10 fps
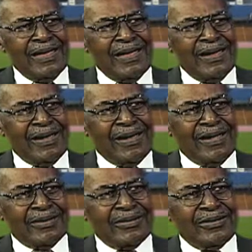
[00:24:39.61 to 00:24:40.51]
uh,
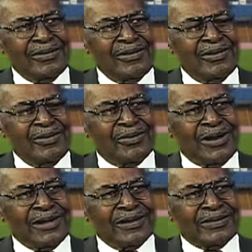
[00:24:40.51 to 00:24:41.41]
during the
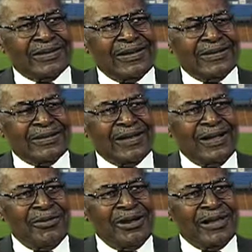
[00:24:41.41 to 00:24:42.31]
regular season? How
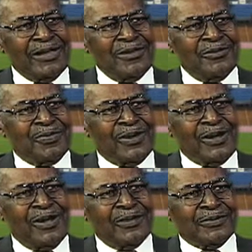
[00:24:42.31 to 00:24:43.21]
many can you play
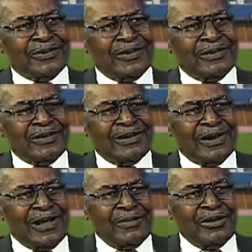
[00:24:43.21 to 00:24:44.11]
off season, and
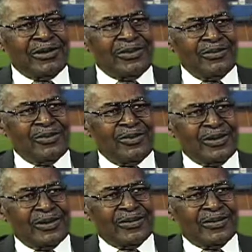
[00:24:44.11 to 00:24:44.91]
how many tournaments?